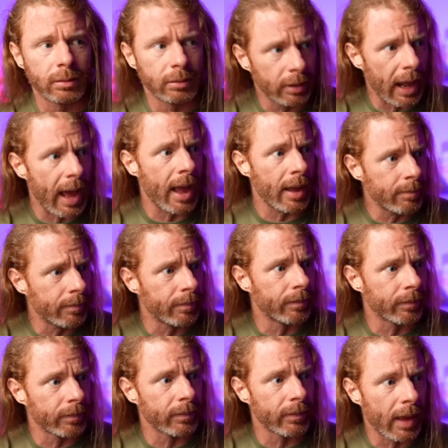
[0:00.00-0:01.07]
Dude, I'm
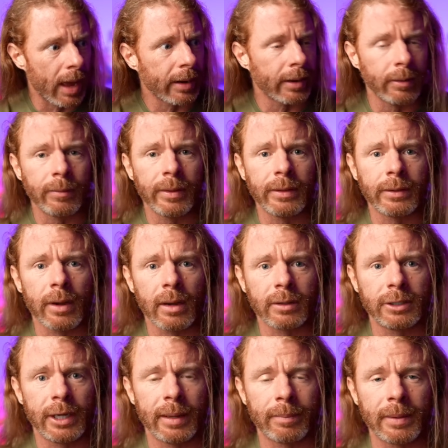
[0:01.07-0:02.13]
going to win the dog
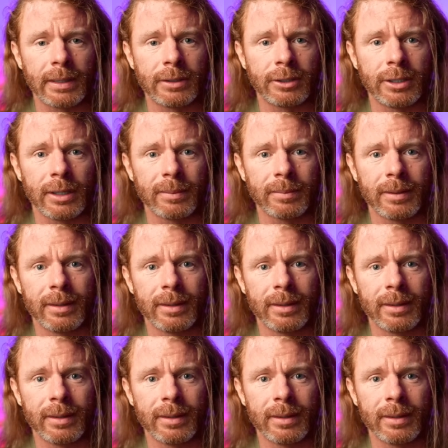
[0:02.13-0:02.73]
championship.